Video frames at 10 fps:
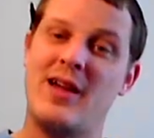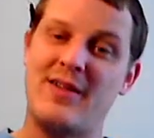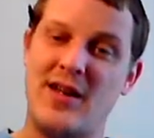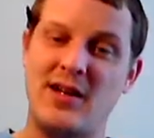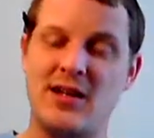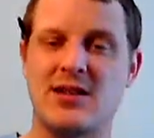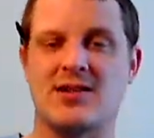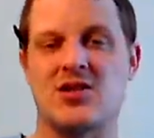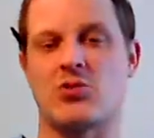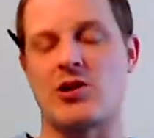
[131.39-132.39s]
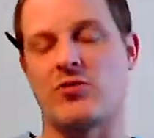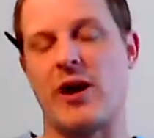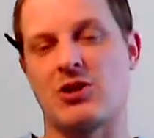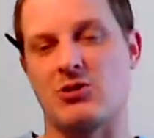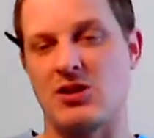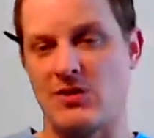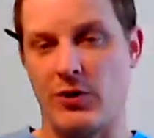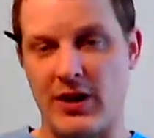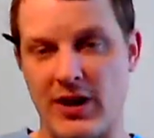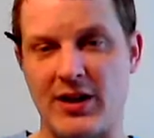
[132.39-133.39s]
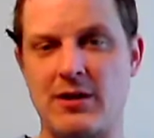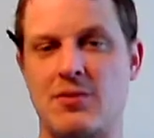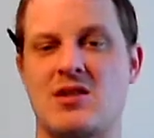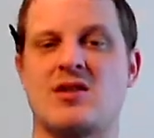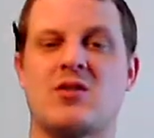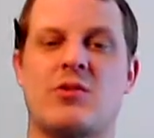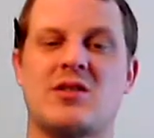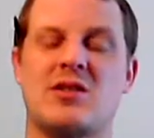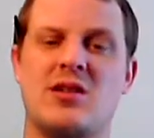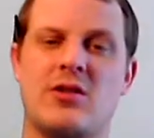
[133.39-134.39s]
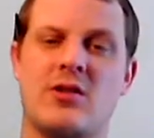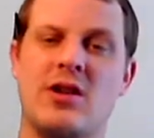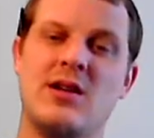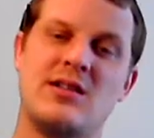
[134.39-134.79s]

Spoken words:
And then he gets a stress fracture in his foot and he misses the rest of the year.